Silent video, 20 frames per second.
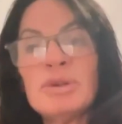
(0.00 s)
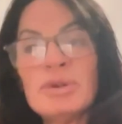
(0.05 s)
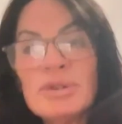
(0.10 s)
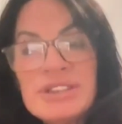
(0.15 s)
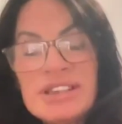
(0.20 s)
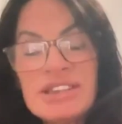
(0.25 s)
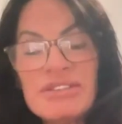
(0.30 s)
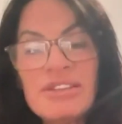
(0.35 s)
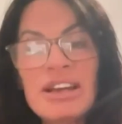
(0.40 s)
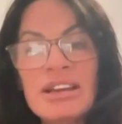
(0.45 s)

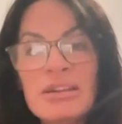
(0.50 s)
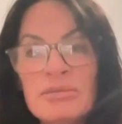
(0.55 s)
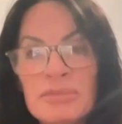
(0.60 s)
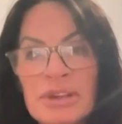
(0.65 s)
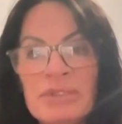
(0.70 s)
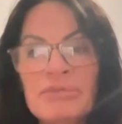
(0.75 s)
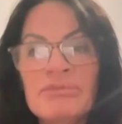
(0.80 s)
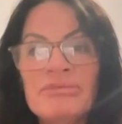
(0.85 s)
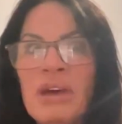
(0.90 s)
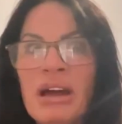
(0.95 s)
own
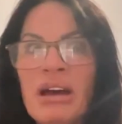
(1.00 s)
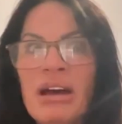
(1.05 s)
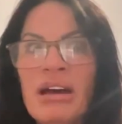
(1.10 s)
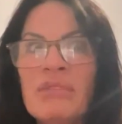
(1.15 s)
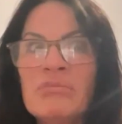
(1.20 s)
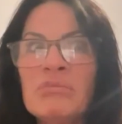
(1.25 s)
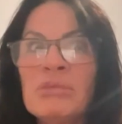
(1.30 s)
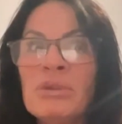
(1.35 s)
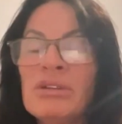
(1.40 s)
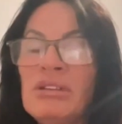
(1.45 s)
development.
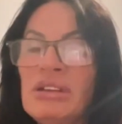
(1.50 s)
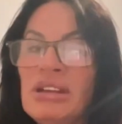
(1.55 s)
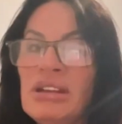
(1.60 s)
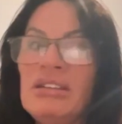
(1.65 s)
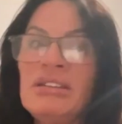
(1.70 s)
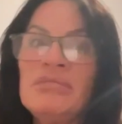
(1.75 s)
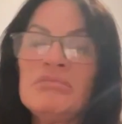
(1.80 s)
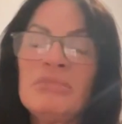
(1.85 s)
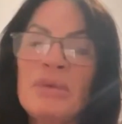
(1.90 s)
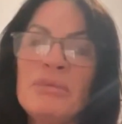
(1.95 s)
I'm
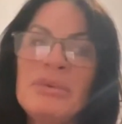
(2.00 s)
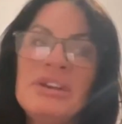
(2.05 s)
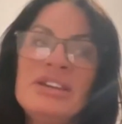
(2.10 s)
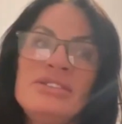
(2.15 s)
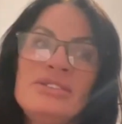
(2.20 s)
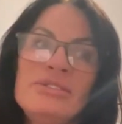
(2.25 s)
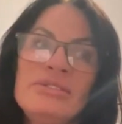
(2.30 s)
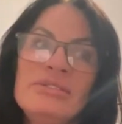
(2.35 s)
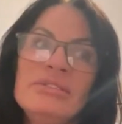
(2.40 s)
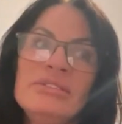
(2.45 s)
looking at
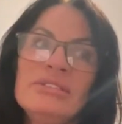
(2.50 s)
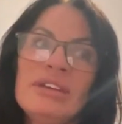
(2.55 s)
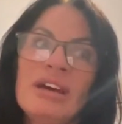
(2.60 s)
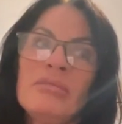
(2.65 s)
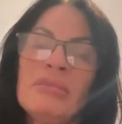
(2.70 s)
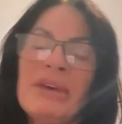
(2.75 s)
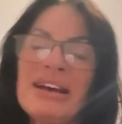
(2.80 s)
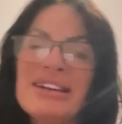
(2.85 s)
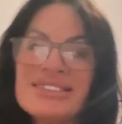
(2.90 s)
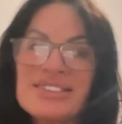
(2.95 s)
maybe doing
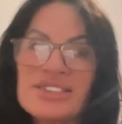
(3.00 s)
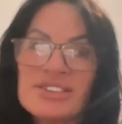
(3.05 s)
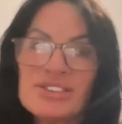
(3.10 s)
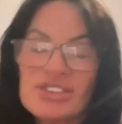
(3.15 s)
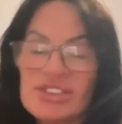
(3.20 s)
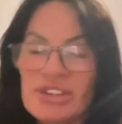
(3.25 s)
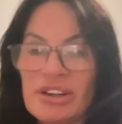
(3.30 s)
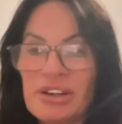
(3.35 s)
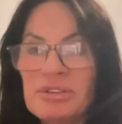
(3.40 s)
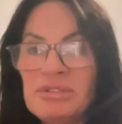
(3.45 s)
a
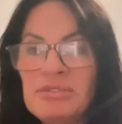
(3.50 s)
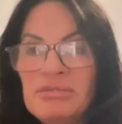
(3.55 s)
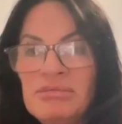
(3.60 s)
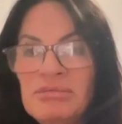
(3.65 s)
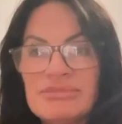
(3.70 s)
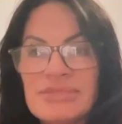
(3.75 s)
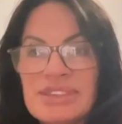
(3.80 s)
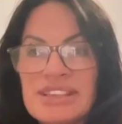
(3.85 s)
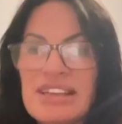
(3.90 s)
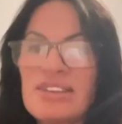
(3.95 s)
master's now,
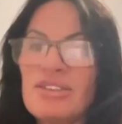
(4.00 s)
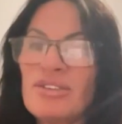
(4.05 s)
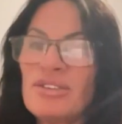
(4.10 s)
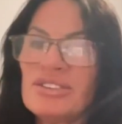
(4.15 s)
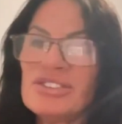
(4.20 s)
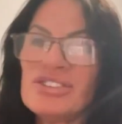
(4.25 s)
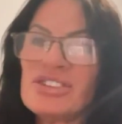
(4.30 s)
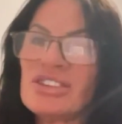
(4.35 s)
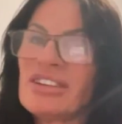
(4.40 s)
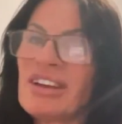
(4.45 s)

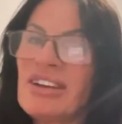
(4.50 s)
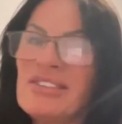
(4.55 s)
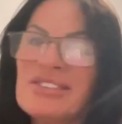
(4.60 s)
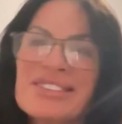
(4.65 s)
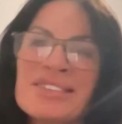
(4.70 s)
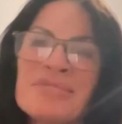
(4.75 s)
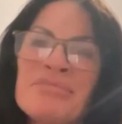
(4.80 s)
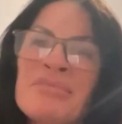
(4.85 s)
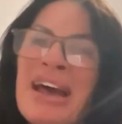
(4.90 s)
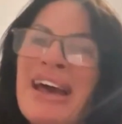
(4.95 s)
psychology or
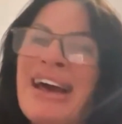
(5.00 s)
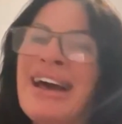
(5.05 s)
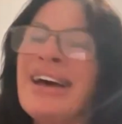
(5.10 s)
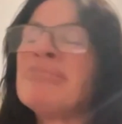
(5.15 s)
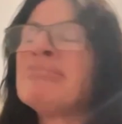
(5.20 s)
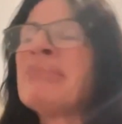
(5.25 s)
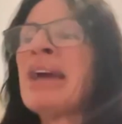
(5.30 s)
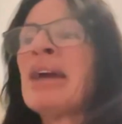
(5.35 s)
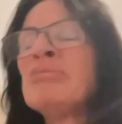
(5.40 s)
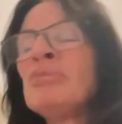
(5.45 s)
counselling.
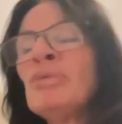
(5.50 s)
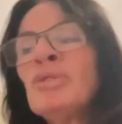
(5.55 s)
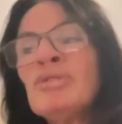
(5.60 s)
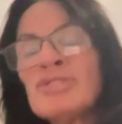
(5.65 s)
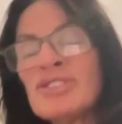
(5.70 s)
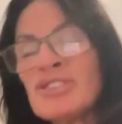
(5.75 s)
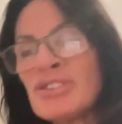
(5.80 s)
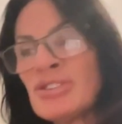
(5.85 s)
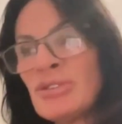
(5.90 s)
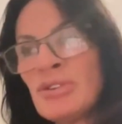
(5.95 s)
I'm
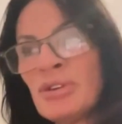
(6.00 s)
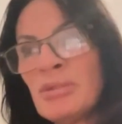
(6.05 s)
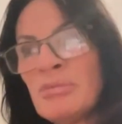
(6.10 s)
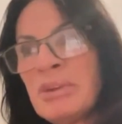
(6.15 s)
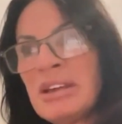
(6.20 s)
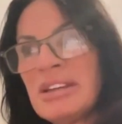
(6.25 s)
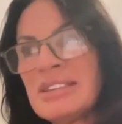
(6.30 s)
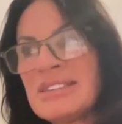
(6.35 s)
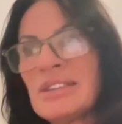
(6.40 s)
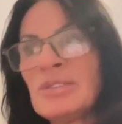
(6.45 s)
not sure
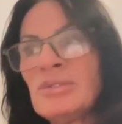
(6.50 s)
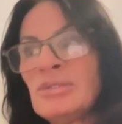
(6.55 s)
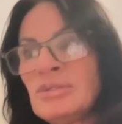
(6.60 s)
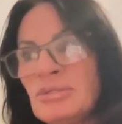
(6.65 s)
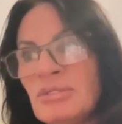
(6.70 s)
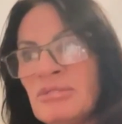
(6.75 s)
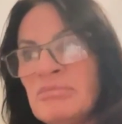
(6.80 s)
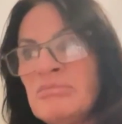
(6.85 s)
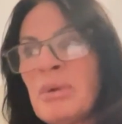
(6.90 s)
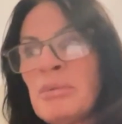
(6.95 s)
because I
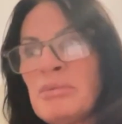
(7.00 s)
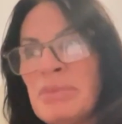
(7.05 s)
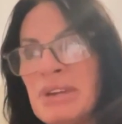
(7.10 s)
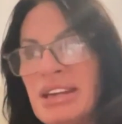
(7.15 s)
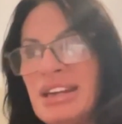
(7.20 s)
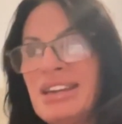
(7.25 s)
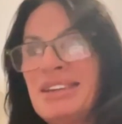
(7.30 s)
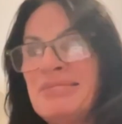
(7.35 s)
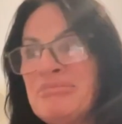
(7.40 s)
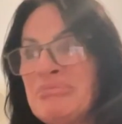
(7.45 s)
don't know if my
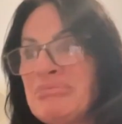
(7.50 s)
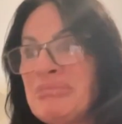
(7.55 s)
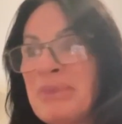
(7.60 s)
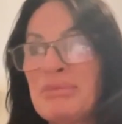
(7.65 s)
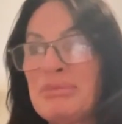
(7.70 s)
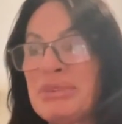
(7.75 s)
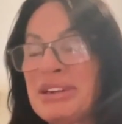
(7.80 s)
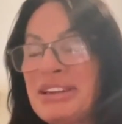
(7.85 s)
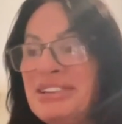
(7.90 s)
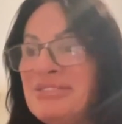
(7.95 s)

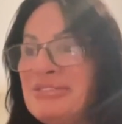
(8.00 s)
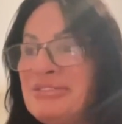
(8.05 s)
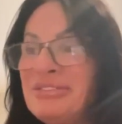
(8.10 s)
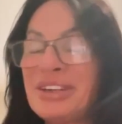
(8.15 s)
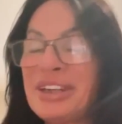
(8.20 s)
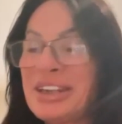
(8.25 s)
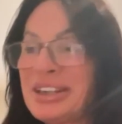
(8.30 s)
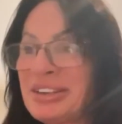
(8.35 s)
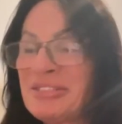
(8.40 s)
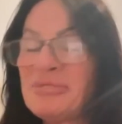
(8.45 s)
brain,
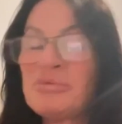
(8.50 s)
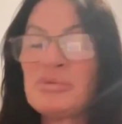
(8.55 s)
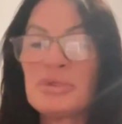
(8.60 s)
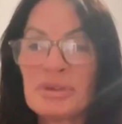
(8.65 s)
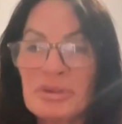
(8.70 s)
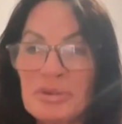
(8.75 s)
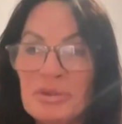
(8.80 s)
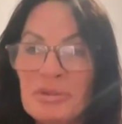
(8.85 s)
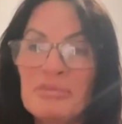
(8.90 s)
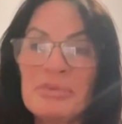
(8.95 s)
funny enough,
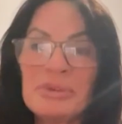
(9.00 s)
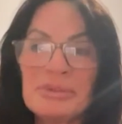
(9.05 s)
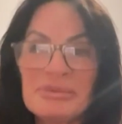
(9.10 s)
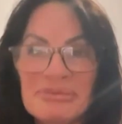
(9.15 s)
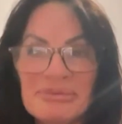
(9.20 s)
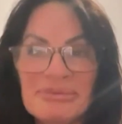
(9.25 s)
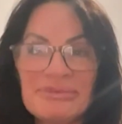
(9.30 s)
would cope.